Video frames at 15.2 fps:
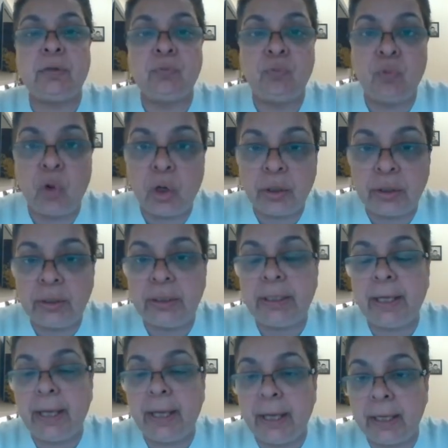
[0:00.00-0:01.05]
warrant
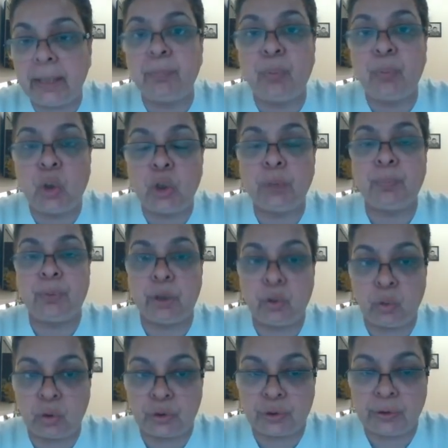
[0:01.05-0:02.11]
airborne
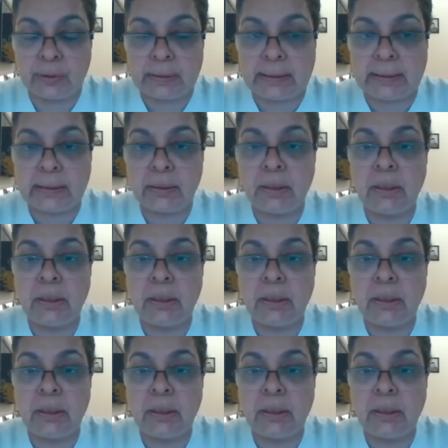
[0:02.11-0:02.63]
precautions.